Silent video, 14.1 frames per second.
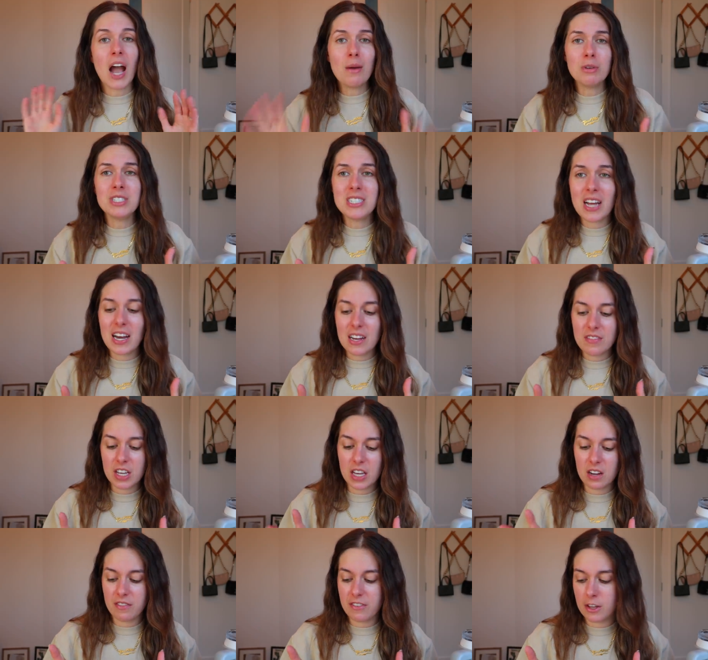I was not even
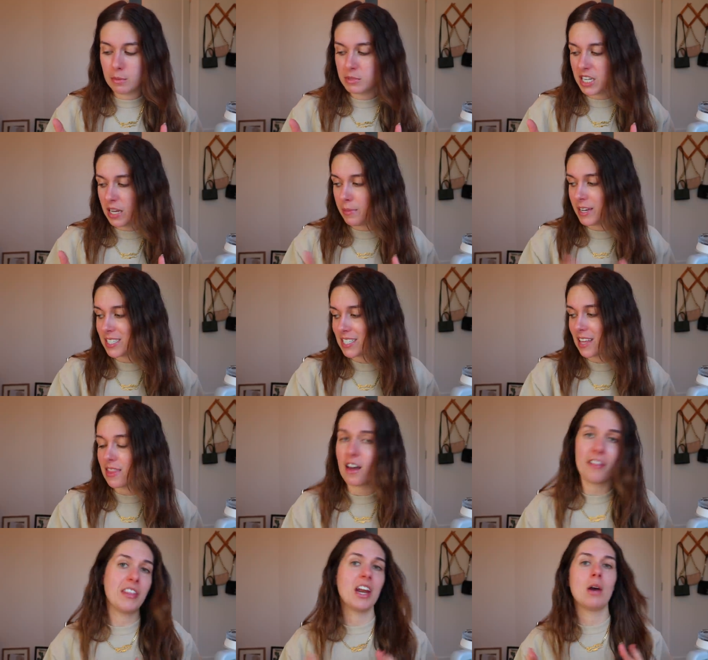gonna film today because I
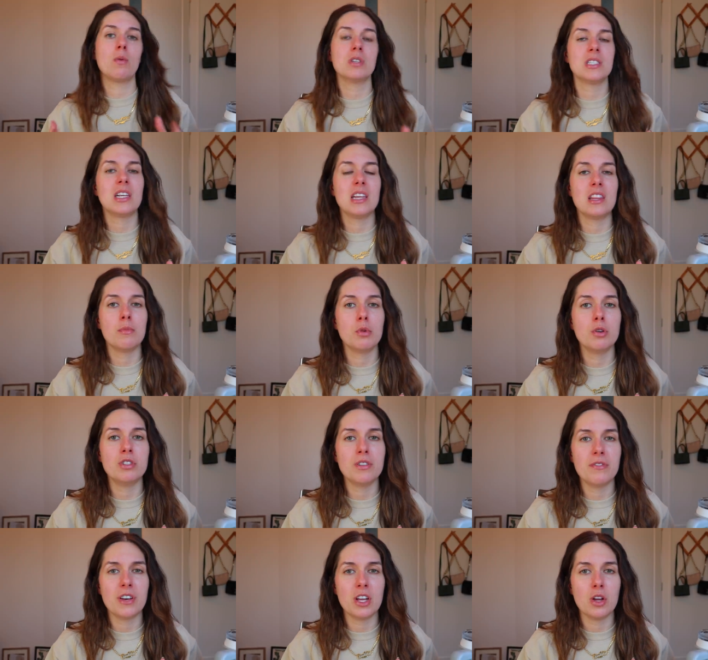thought that I wasn't in the mood to
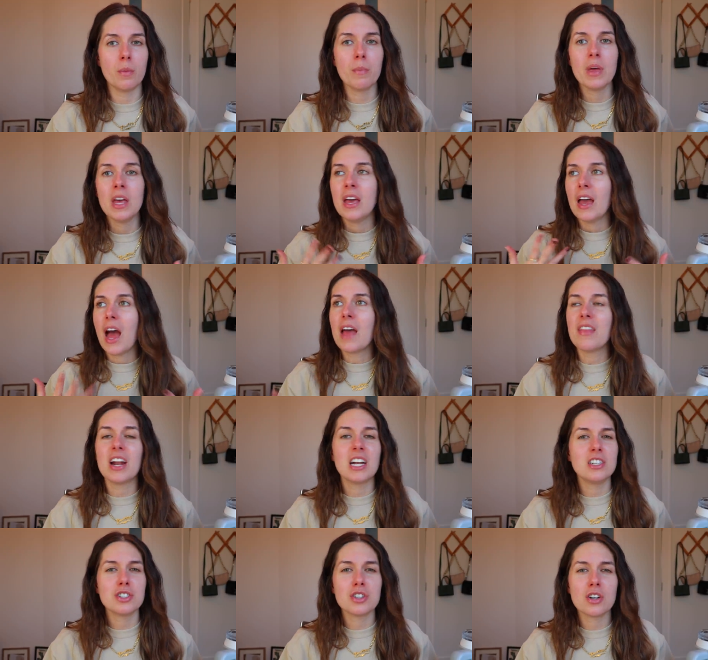film. And then
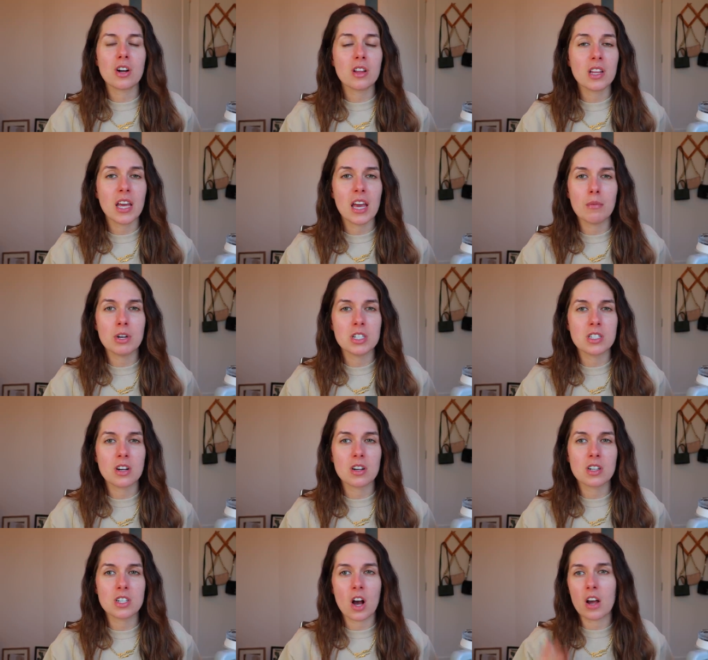I just turned on the camera and
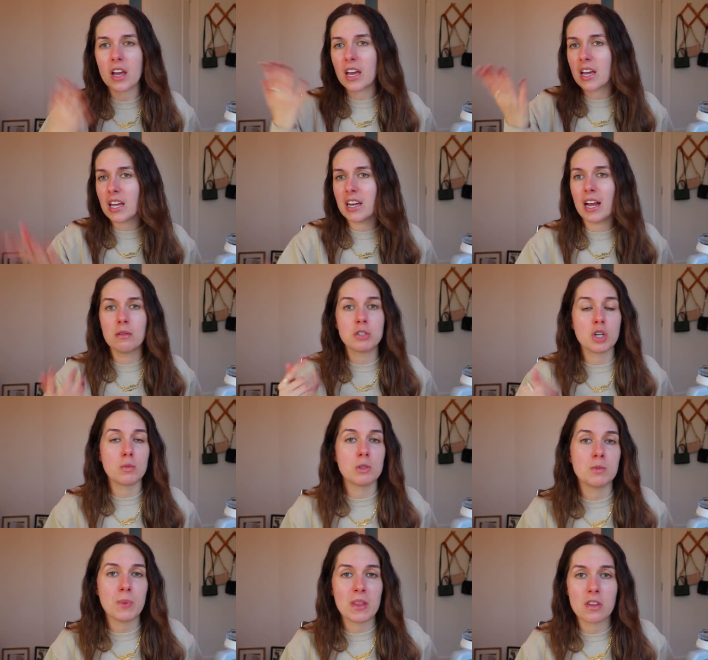started talking, and now it's
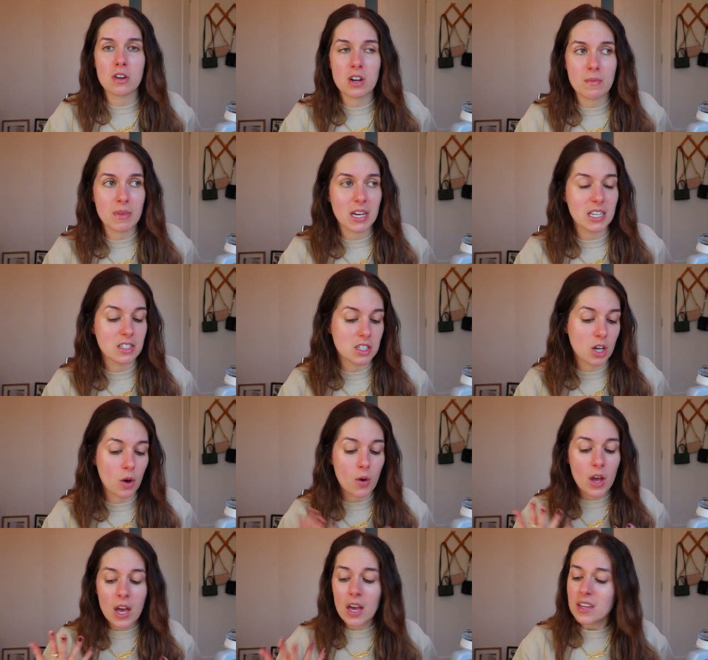almost been thirty minutes. So
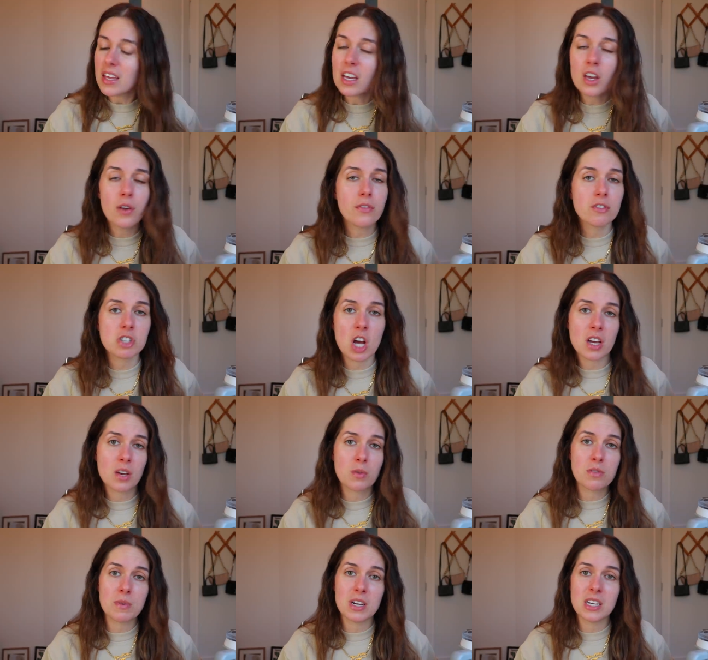thank you for talking
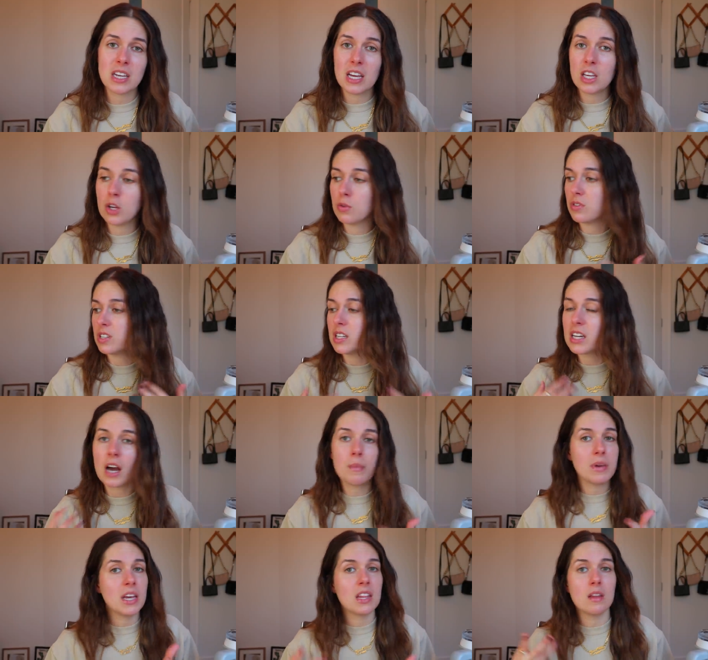with me today. You really
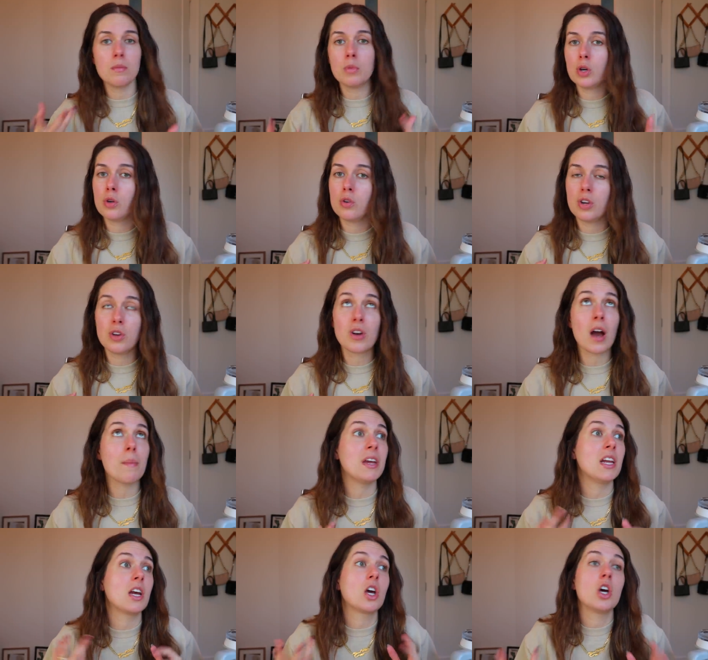got me in the mood. You got
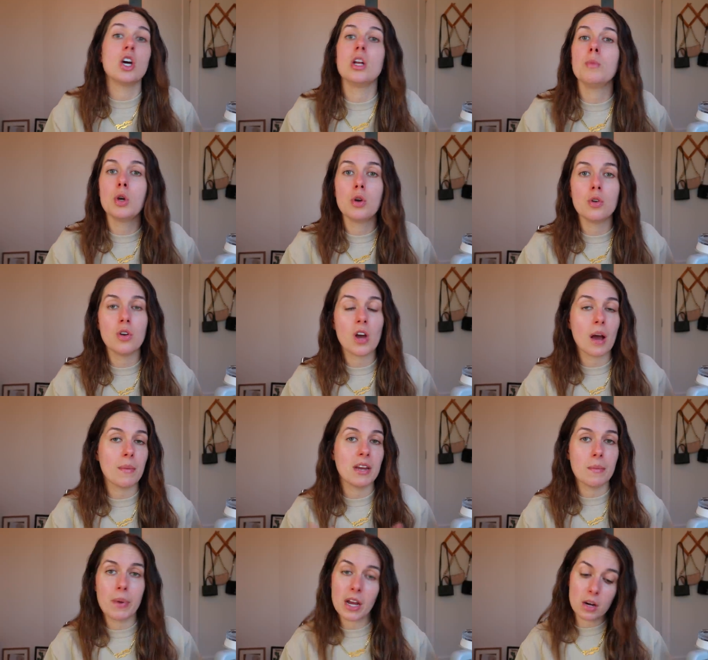me in a good mood. You got me
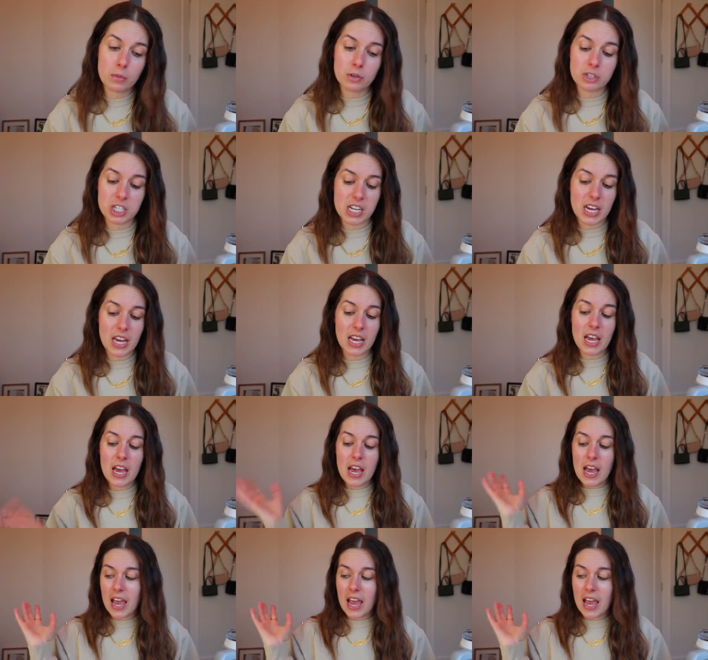in a better mood today.